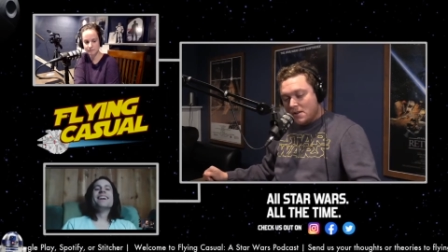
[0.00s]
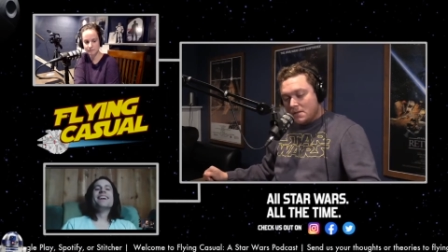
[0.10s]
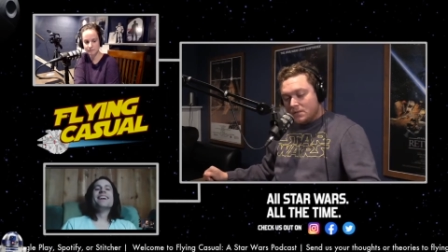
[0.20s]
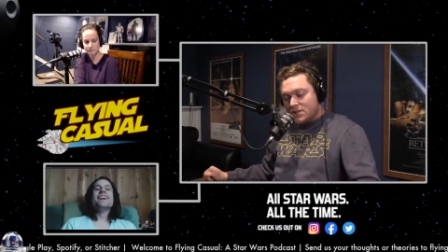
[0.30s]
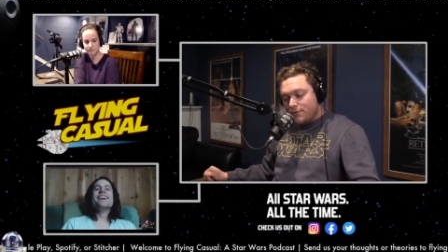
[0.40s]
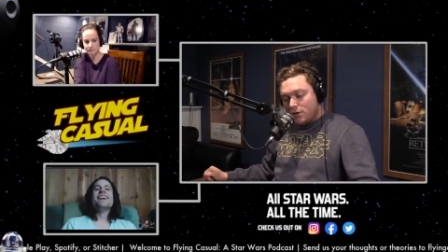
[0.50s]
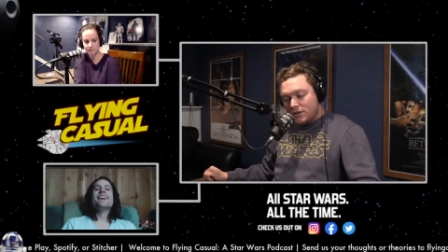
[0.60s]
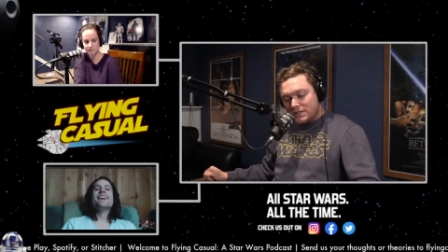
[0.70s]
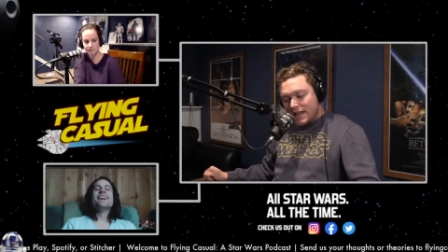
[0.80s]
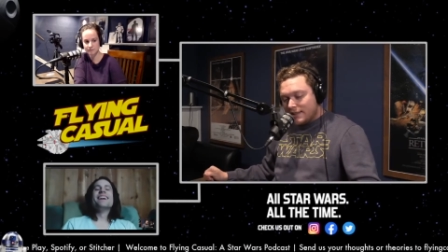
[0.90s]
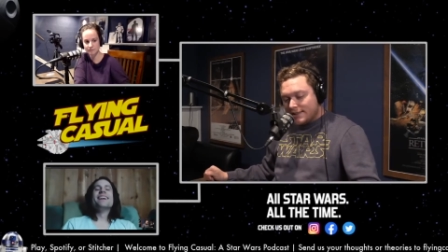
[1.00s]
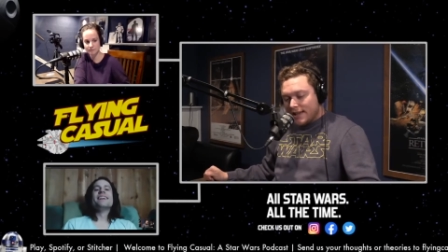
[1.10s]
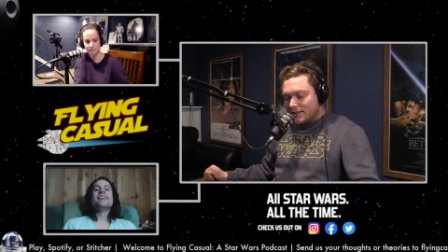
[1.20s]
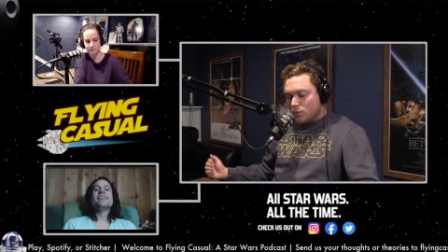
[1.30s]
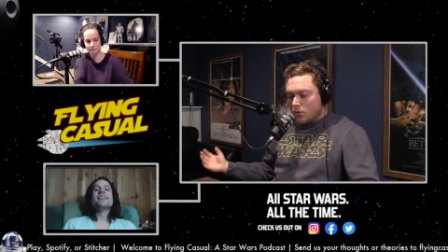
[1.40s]
So, folks,
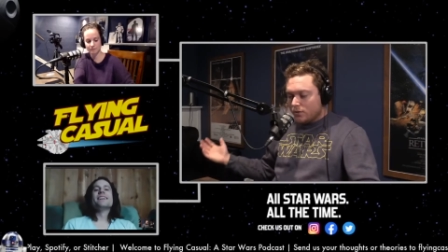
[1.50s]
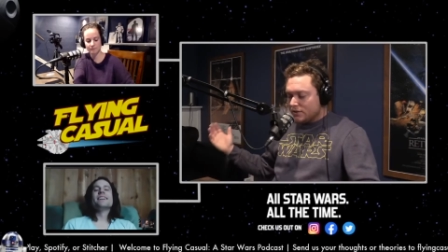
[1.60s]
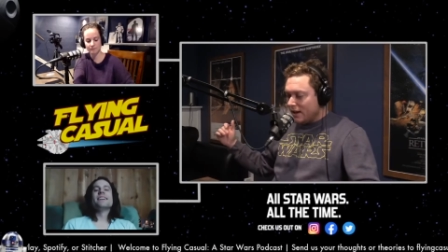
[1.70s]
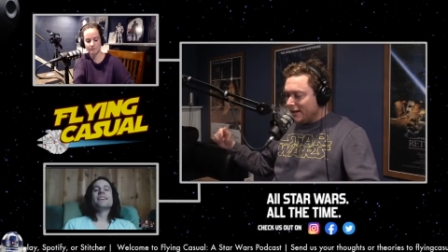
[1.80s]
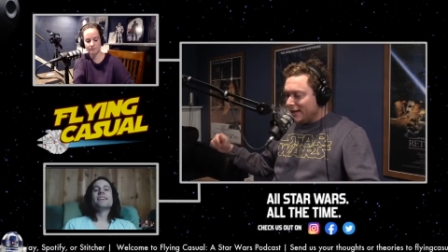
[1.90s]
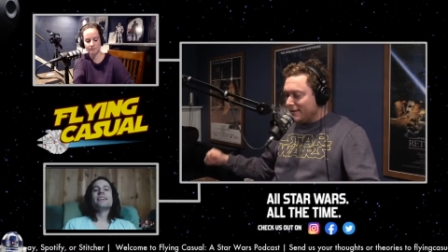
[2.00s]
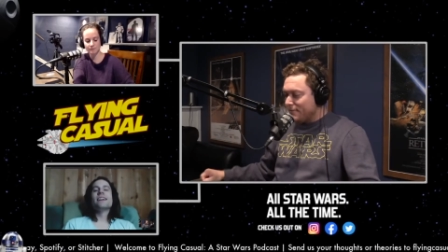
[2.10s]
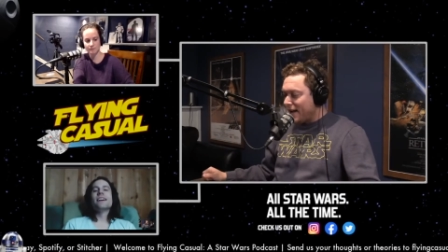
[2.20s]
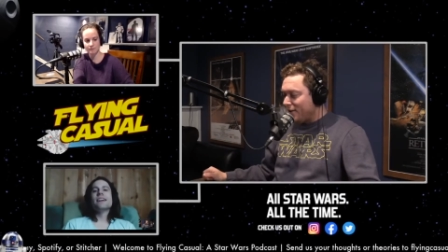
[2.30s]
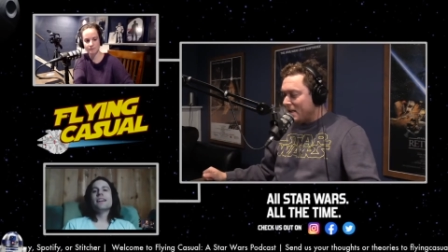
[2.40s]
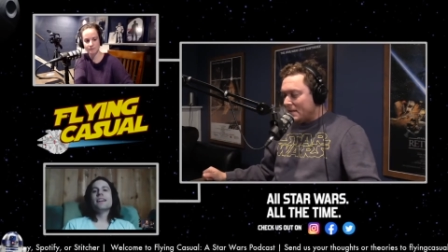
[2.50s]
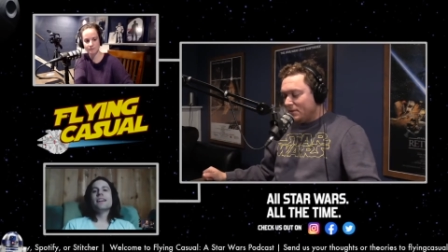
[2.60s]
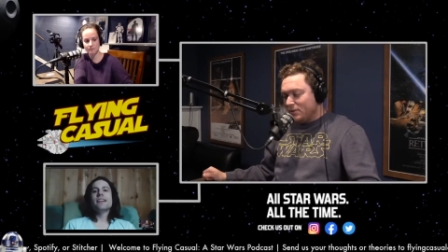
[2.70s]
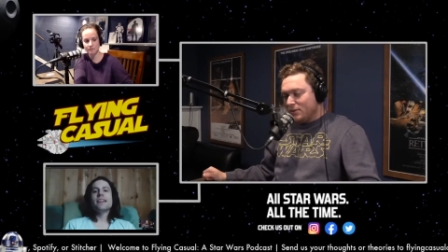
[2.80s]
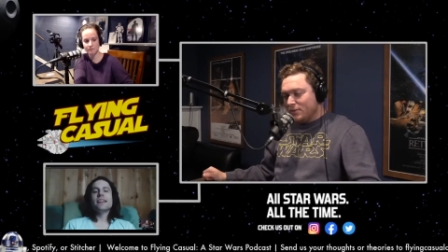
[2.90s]
that's what we're talking about.
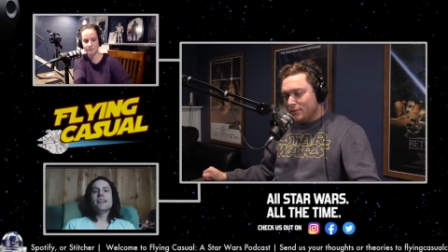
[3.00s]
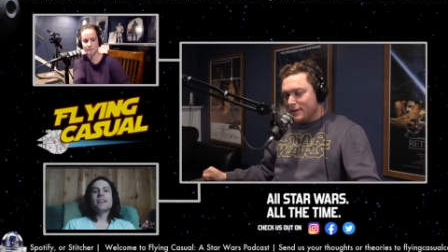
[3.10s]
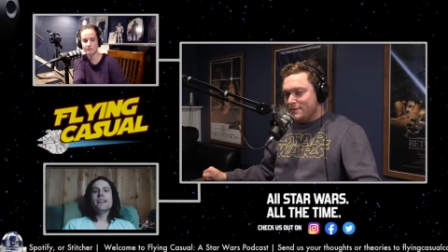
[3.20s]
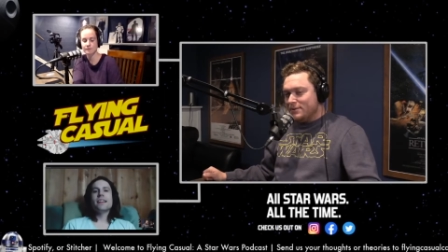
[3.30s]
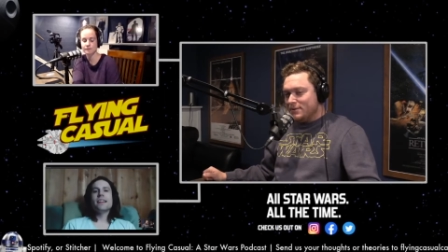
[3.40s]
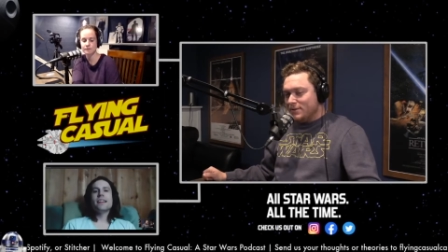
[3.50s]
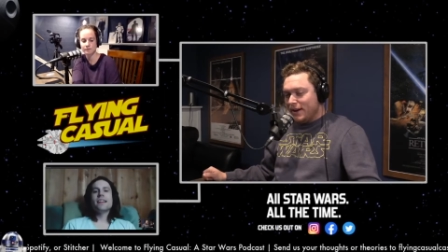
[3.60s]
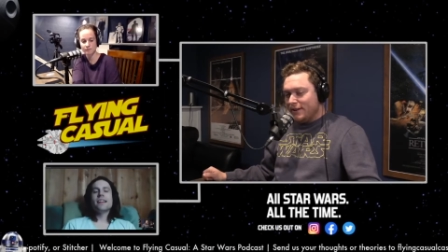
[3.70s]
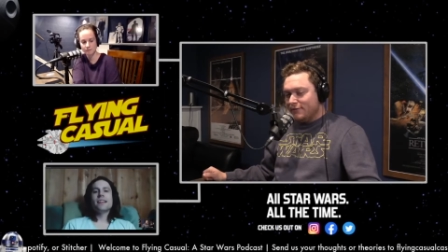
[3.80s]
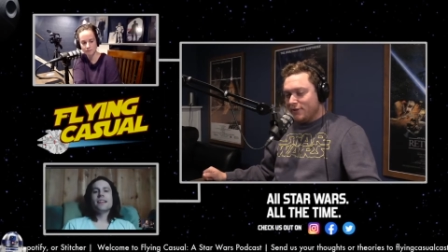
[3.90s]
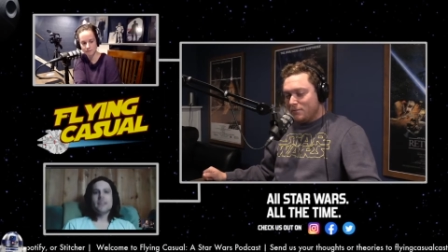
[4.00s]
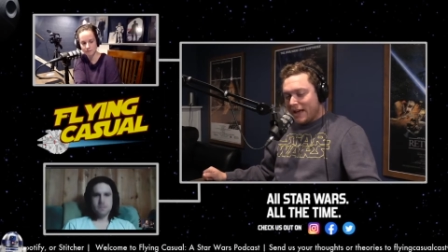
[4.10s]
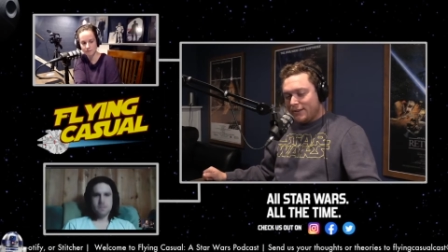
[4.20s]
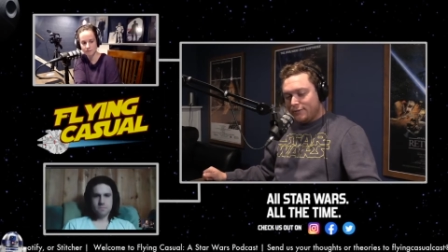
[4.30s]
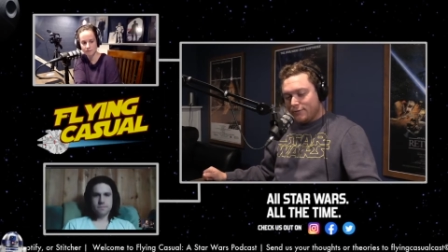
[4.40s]
The reboot of the Battle for